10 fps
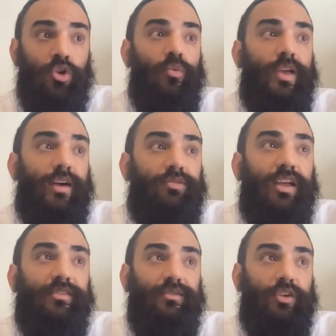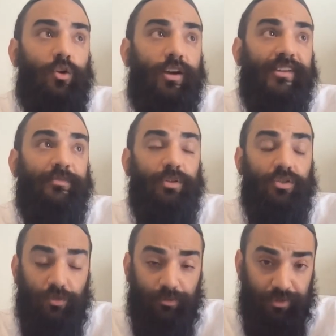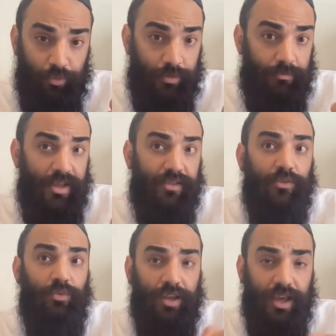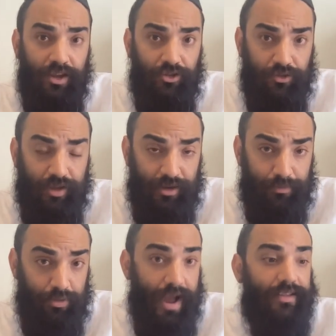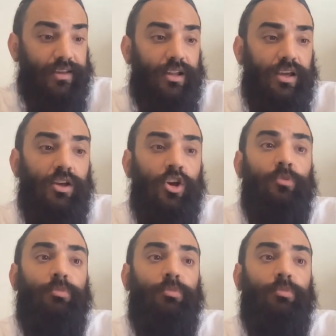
we have less of a grasp in terms of what it means to engage it practically.